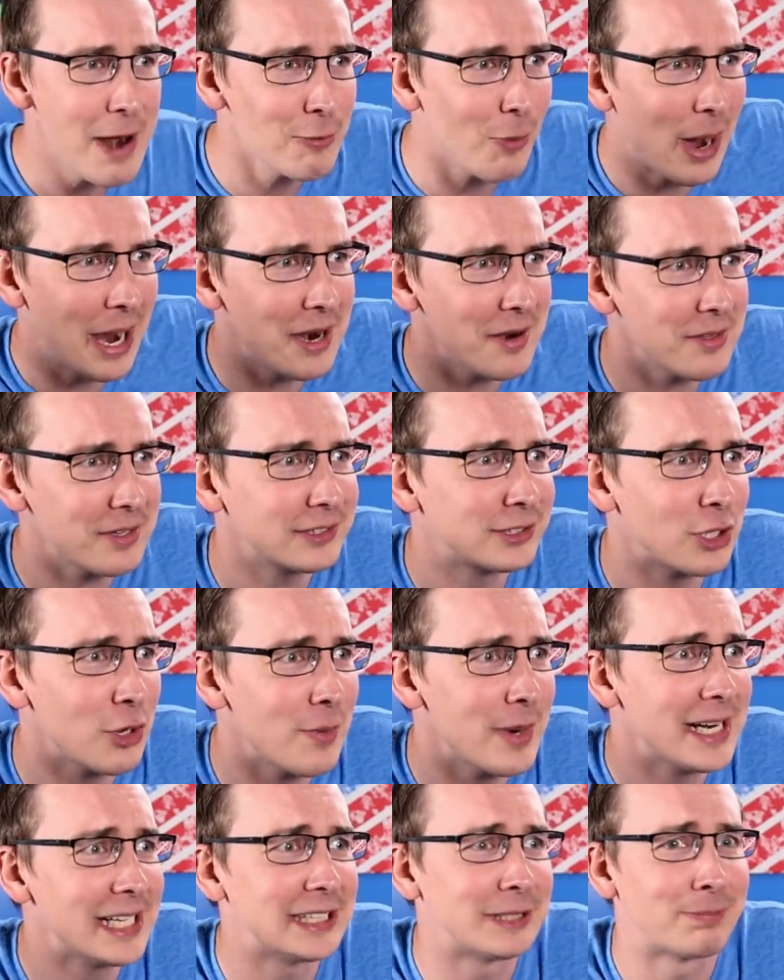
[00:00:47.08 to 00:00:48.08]
And why are there
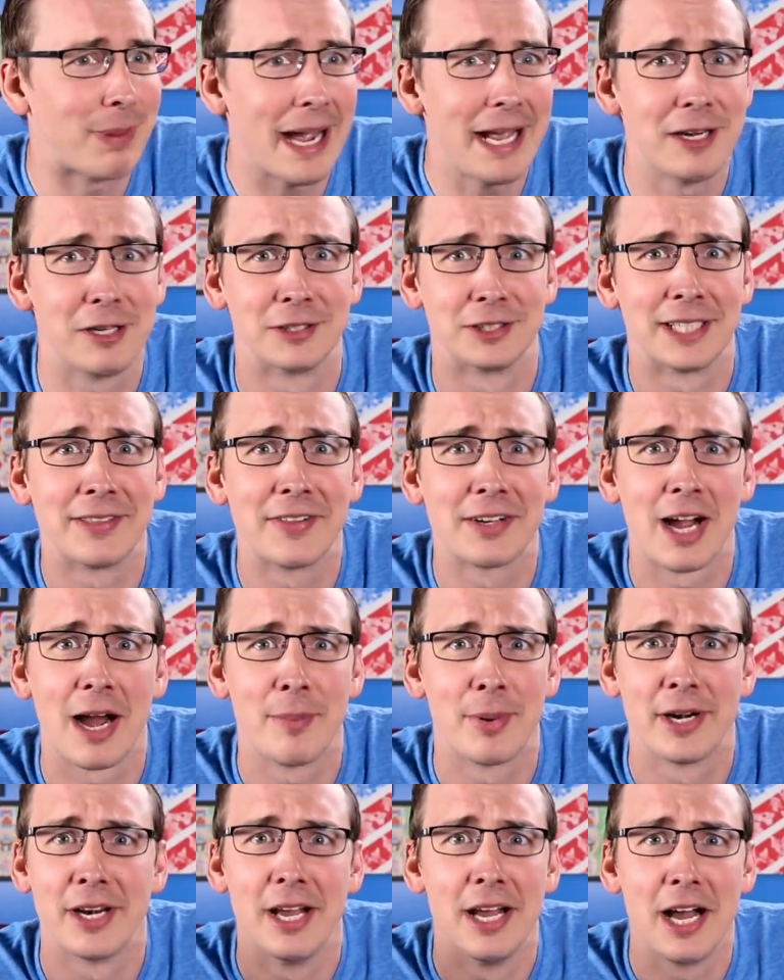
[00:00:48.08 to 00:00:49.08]
so many spiders in the
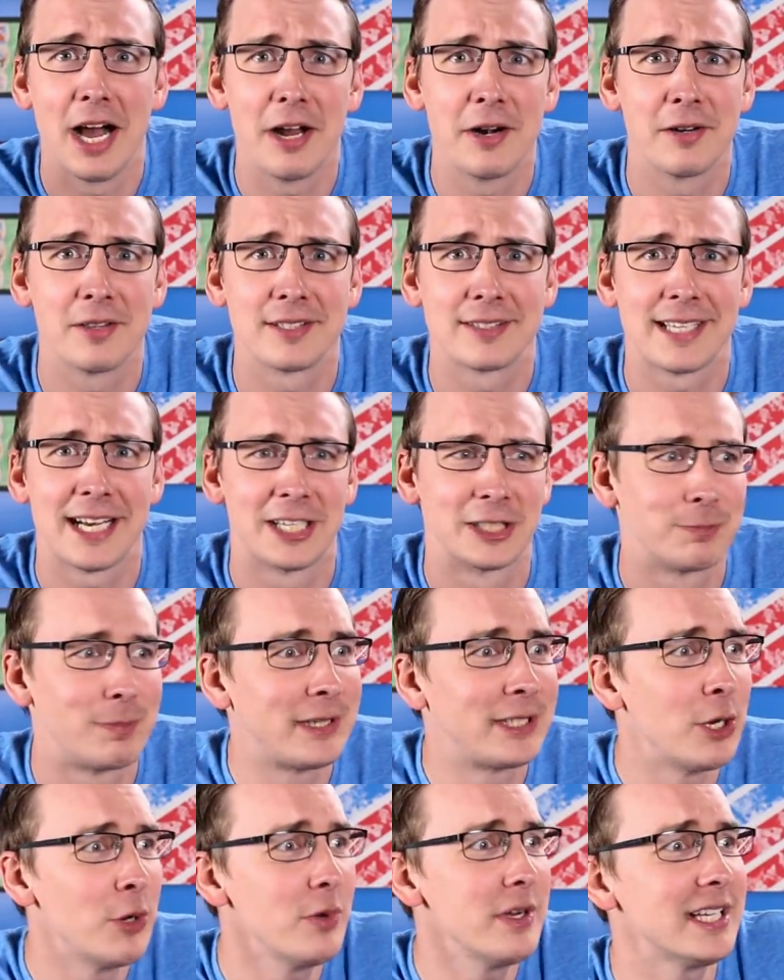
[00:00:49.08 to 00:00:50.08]
cupboard under the stairs?
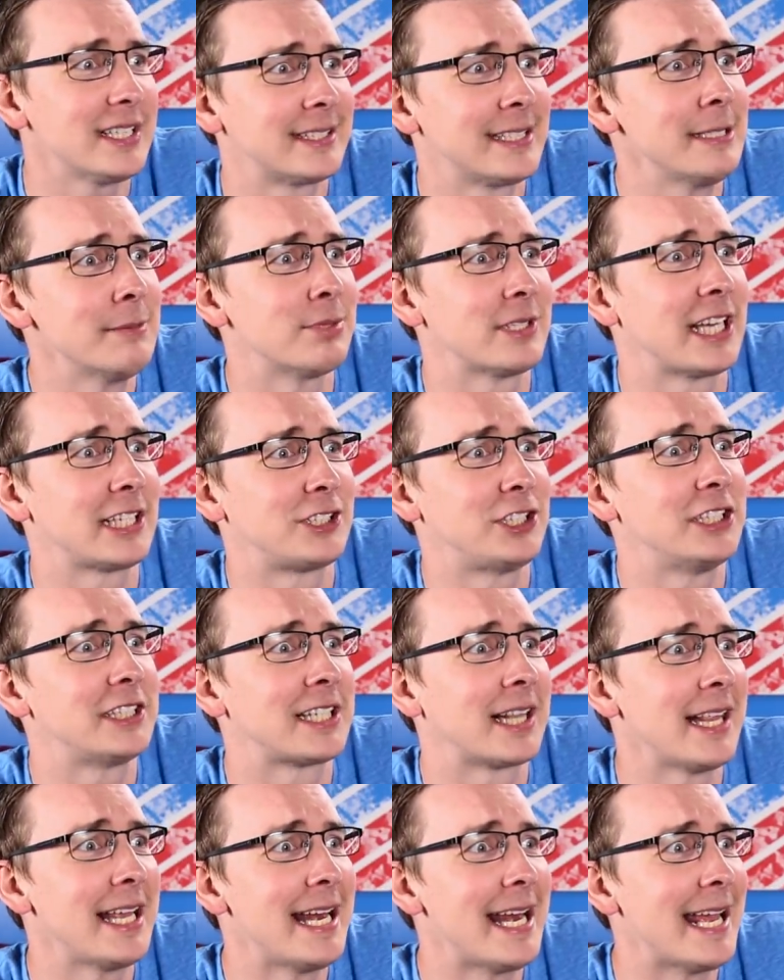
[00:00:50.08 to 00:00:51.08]
Petunia seems like
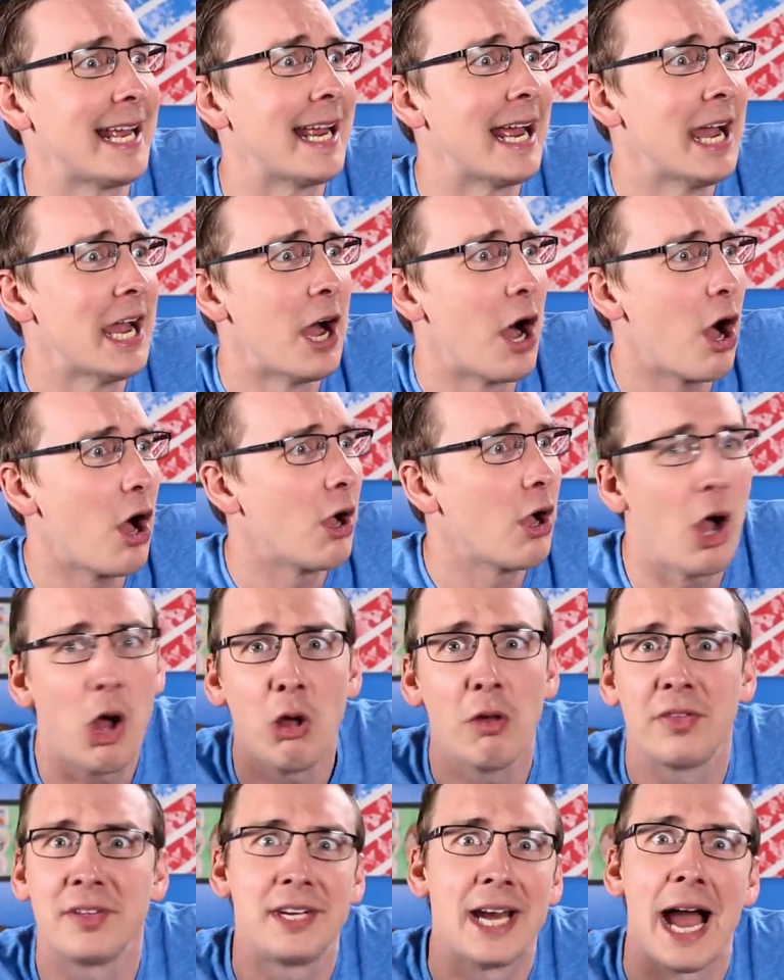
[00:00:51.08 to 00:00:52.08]
she's cleaning
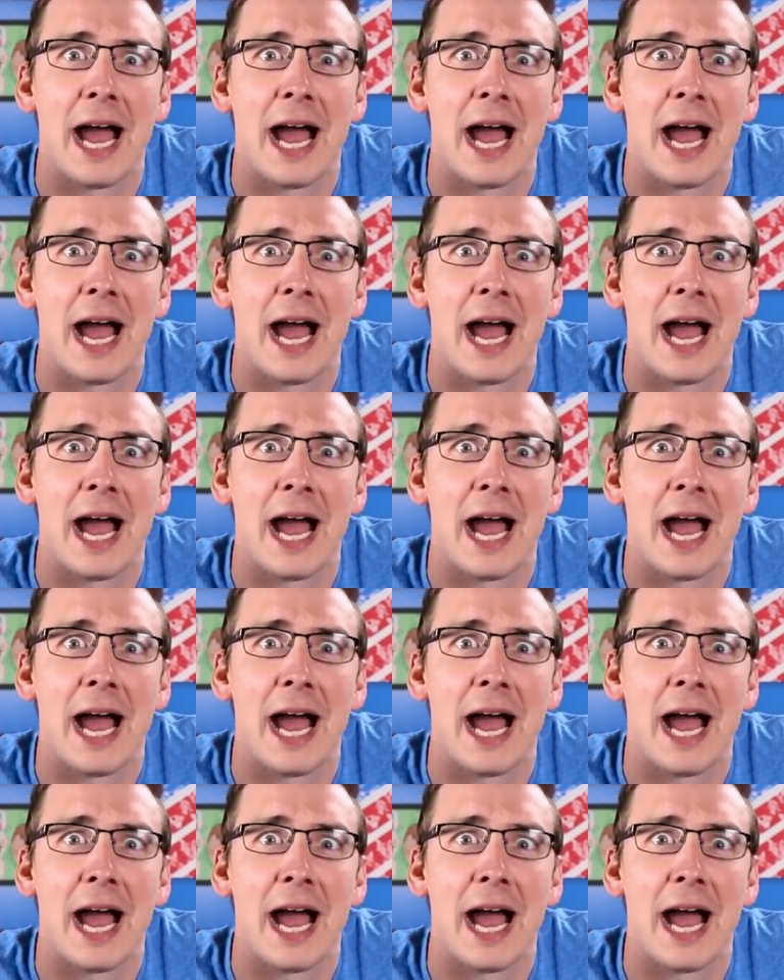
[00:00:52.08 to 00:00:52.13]
all the